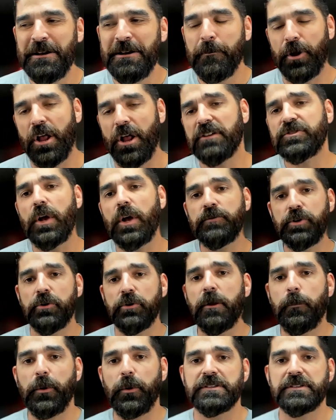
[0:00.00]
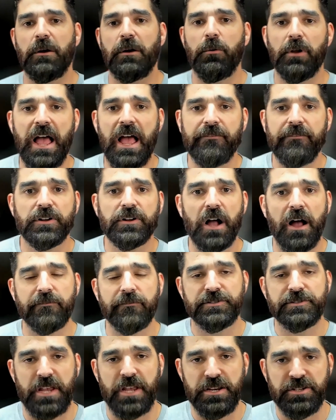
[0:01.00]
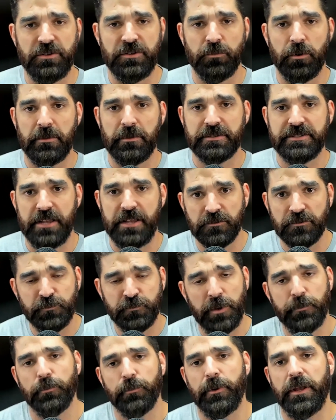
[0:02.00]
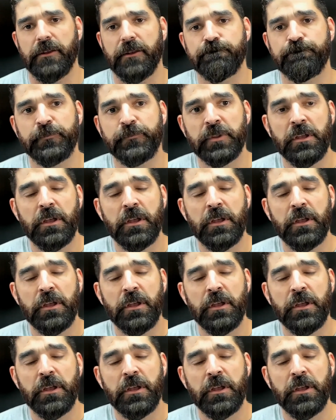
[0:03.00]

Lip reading: But also I'm doing it because I want to have a conversation with my salespeople, man.